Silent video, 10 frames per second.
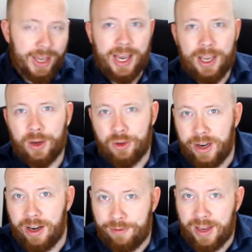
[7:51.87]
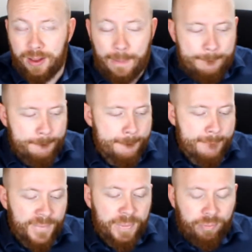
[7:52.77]
Yeah, you can really feel
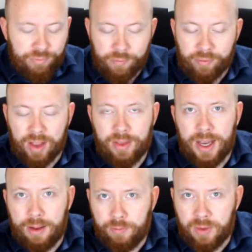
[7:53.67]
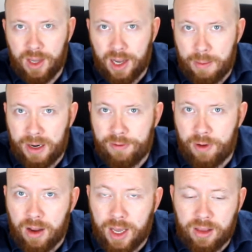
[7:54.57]
the Cabernet
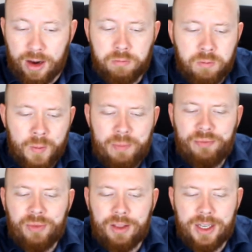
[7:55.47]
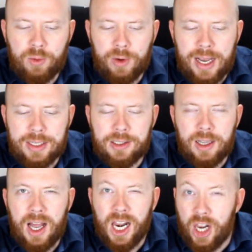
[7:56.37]
Franc in there. This one has
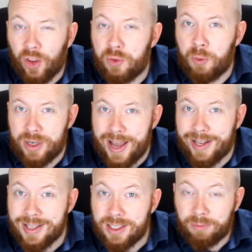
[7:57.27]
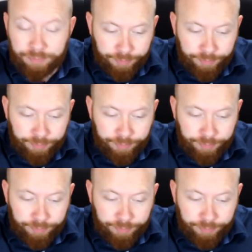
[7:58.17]
a lot more tannins.